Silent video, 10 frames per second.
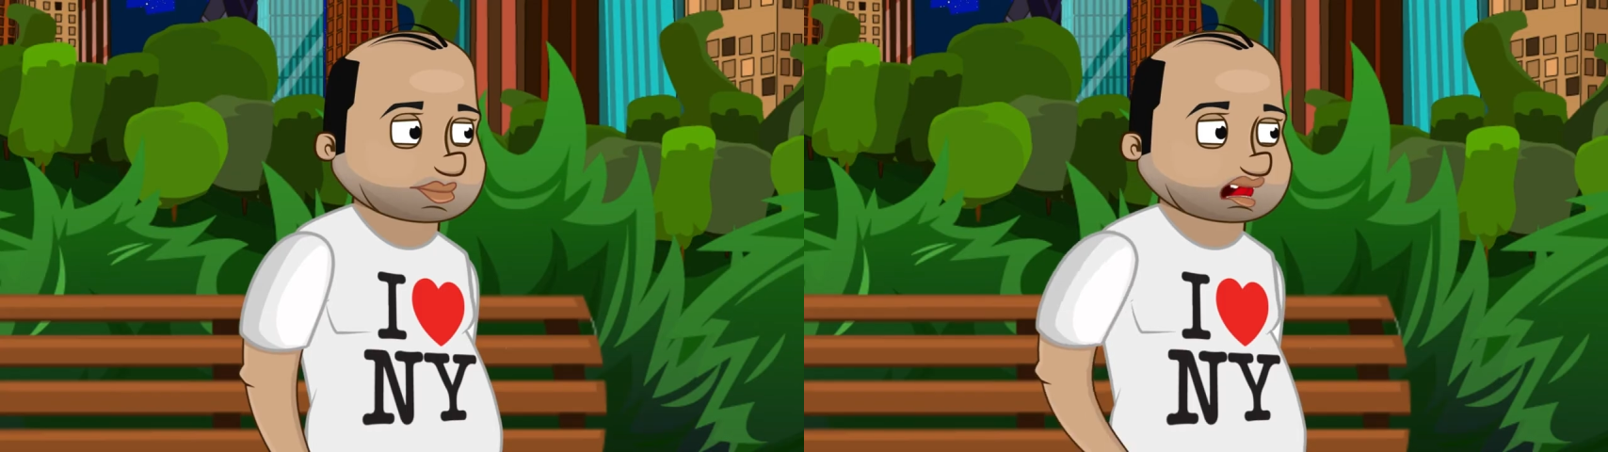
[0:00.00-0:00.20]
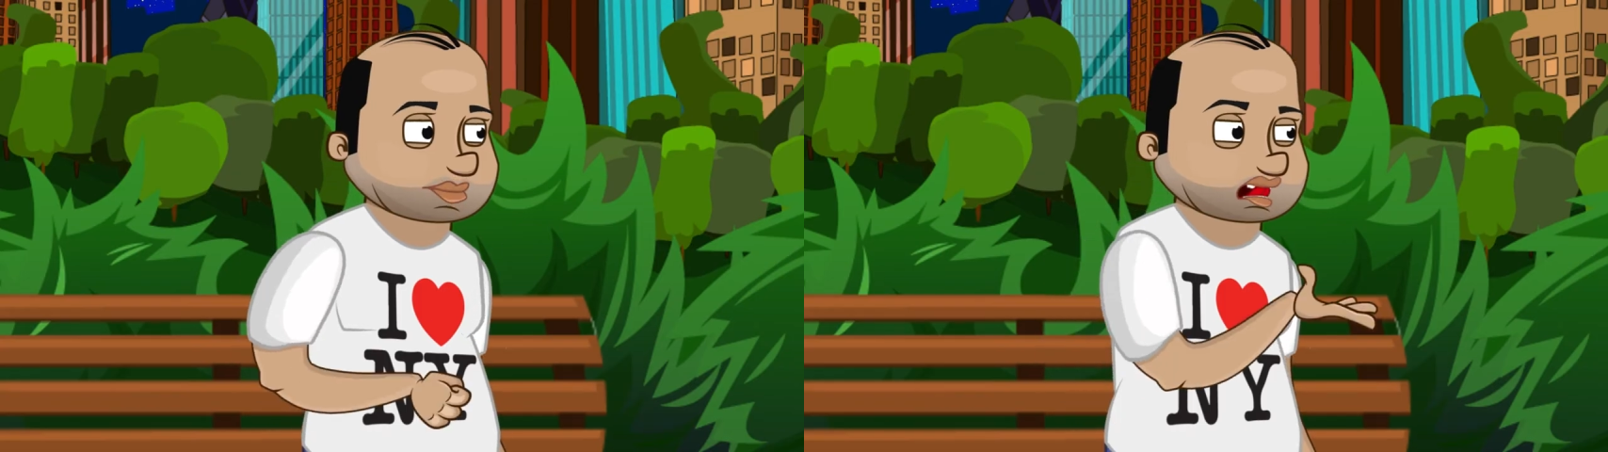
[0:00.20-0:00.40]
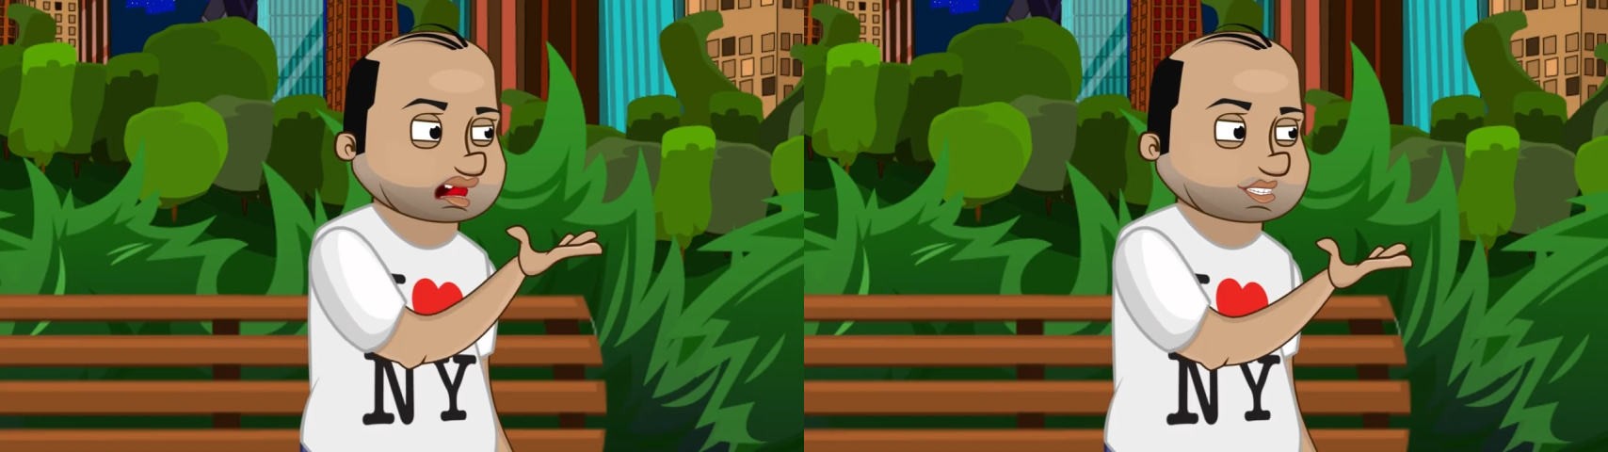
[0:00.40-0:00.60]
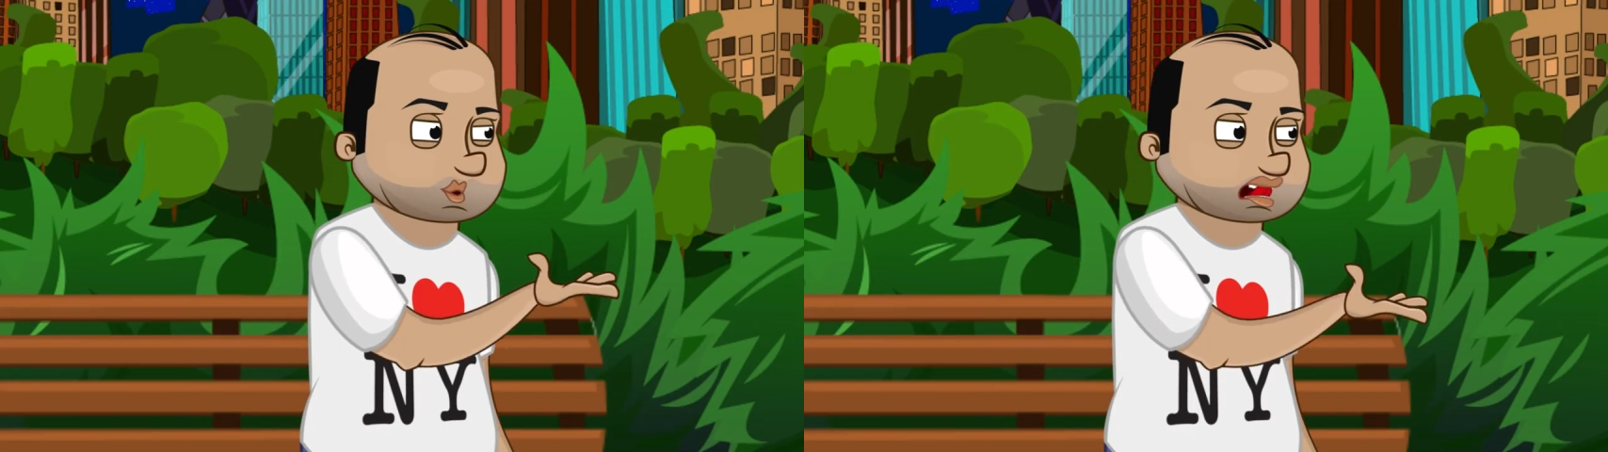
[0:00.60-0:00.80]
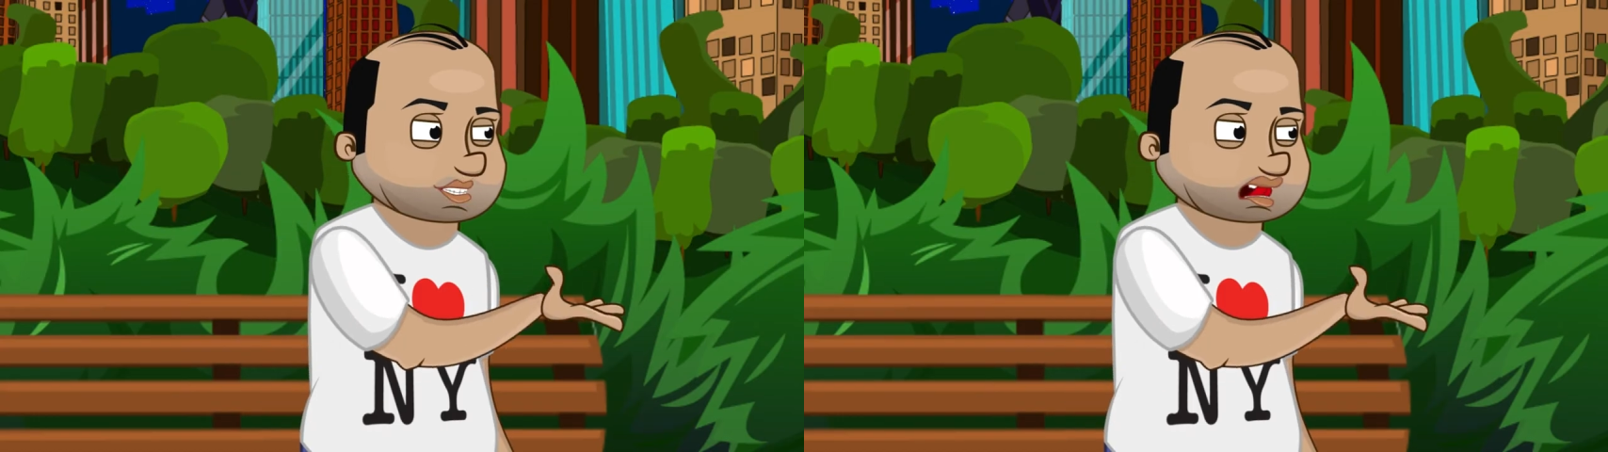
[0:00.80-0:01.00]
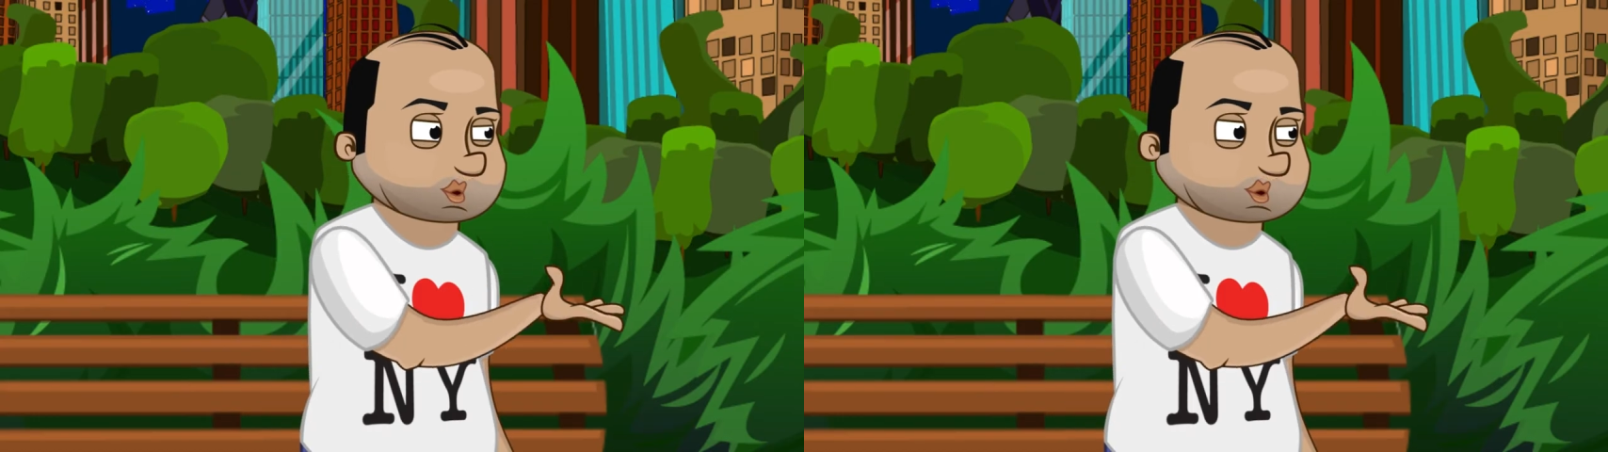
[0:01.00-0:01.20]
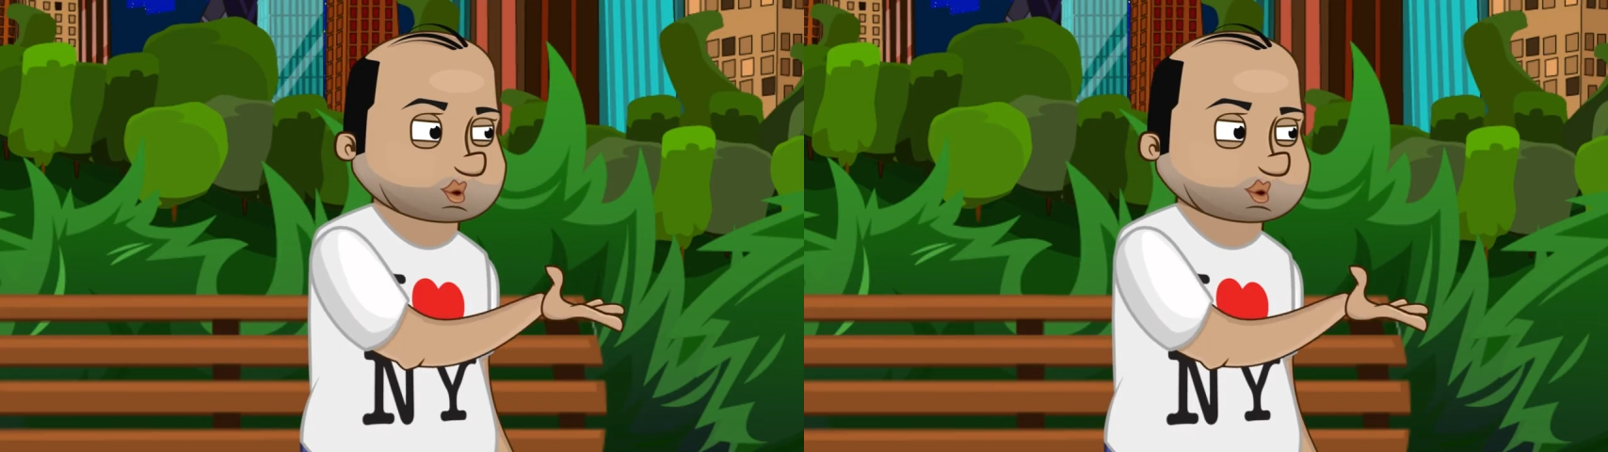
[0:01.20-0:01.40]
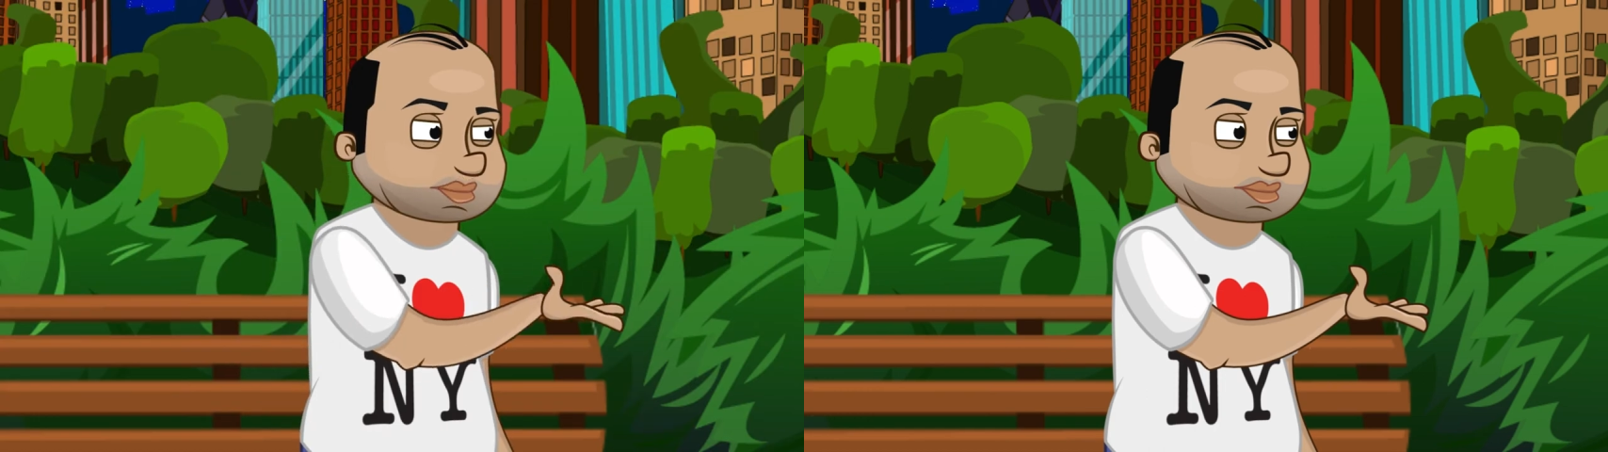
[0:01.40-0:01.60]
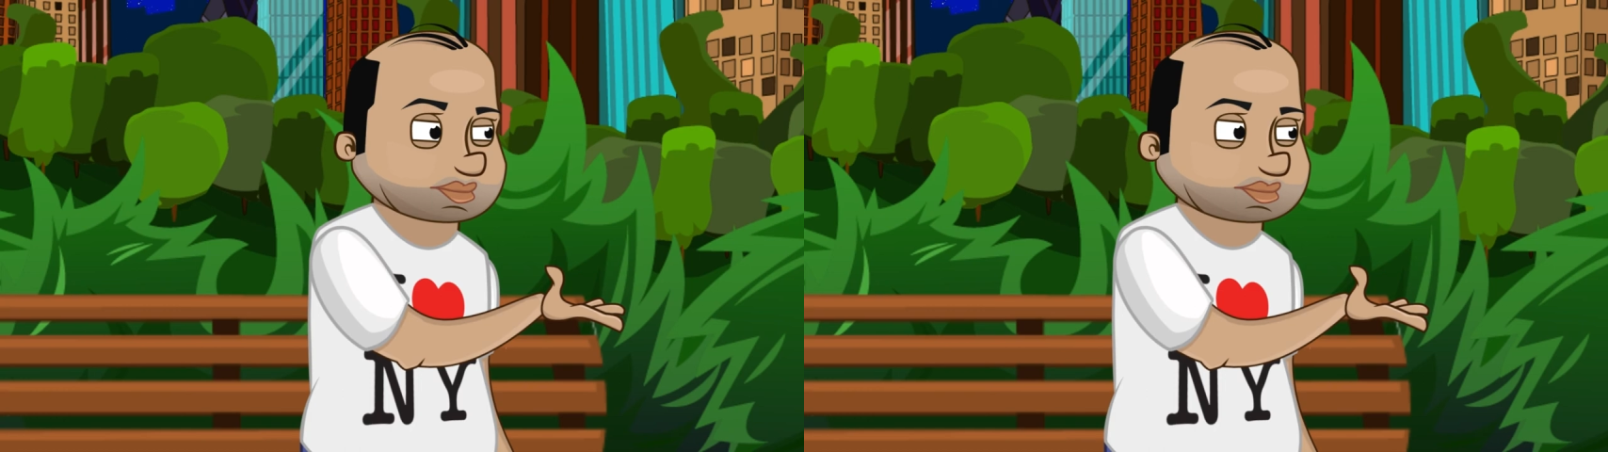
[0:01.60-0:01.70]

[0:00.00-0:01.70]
Let me ask you this, Tyrone.